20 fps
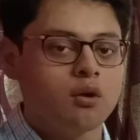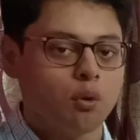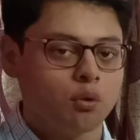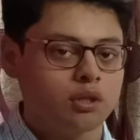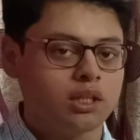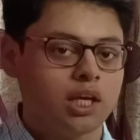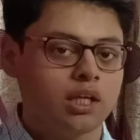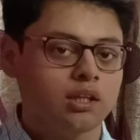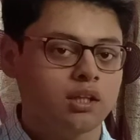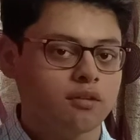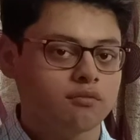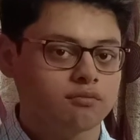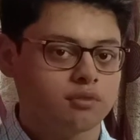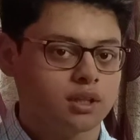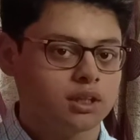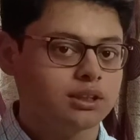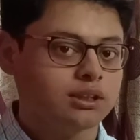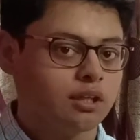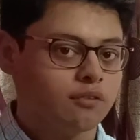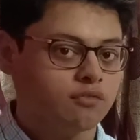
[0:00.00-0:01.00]
quoting the
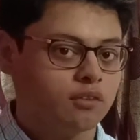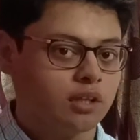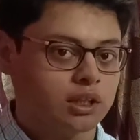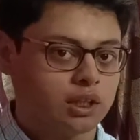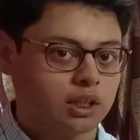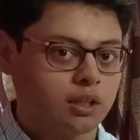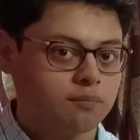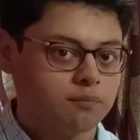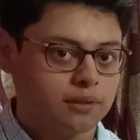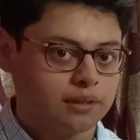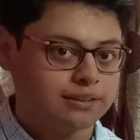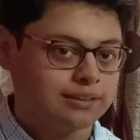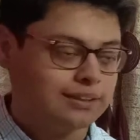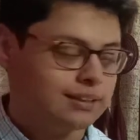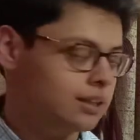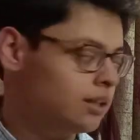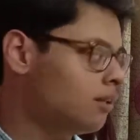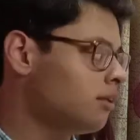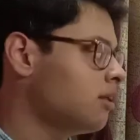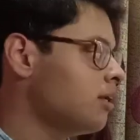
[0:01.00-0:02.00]
words of another
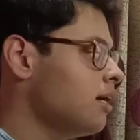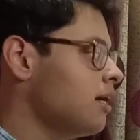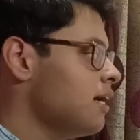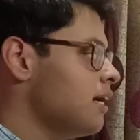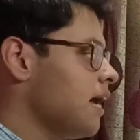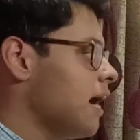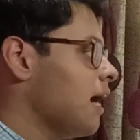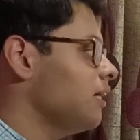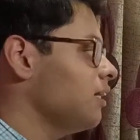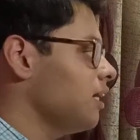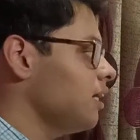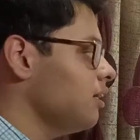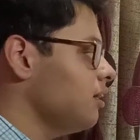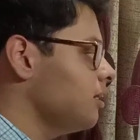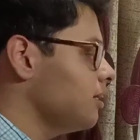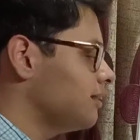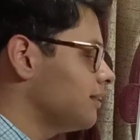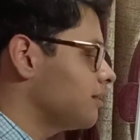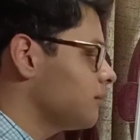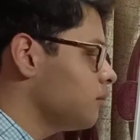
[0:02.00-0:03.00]
person, and in
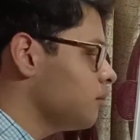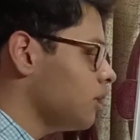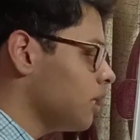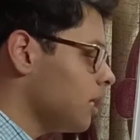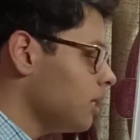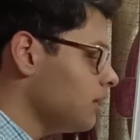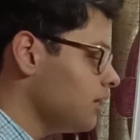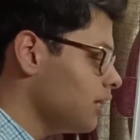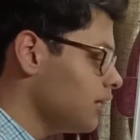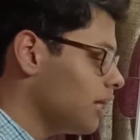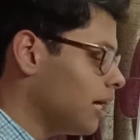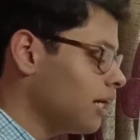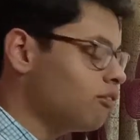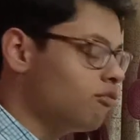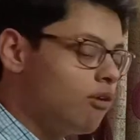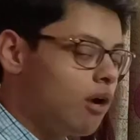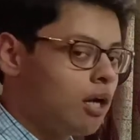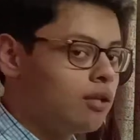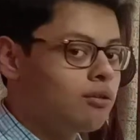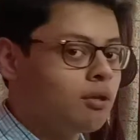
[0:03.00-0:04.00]
discours indirect,
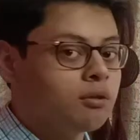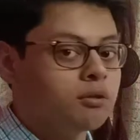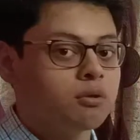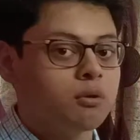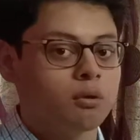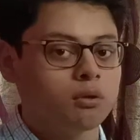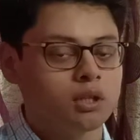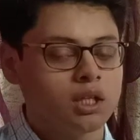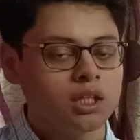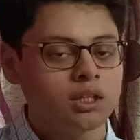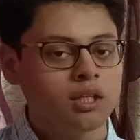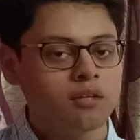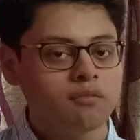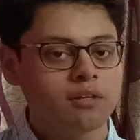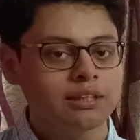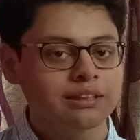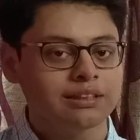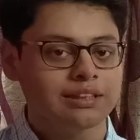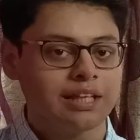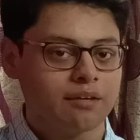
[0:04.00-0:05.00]
you are not quoting the
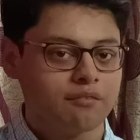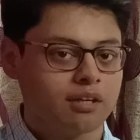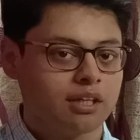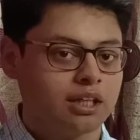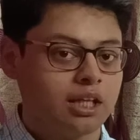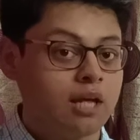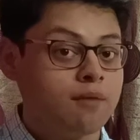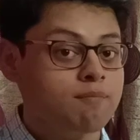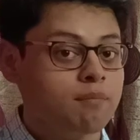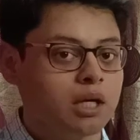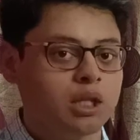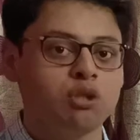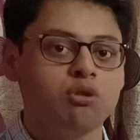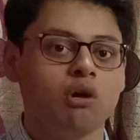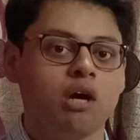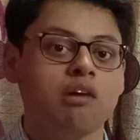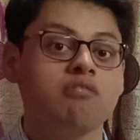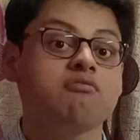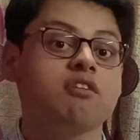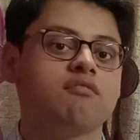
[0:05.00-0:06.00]
words directly, but you
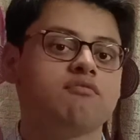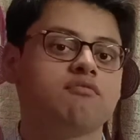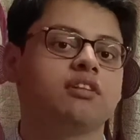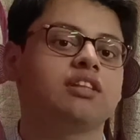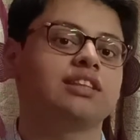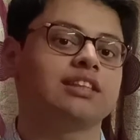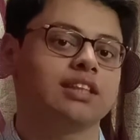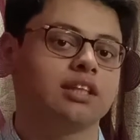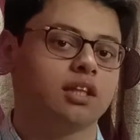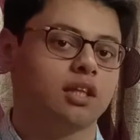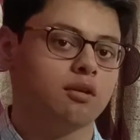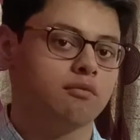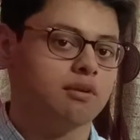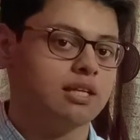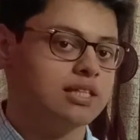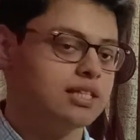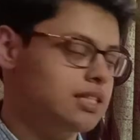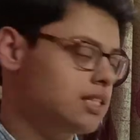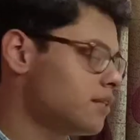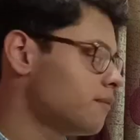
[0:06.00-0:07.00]
are referencing to
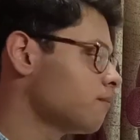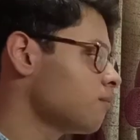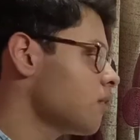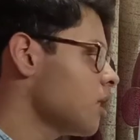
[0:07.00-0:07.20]
it.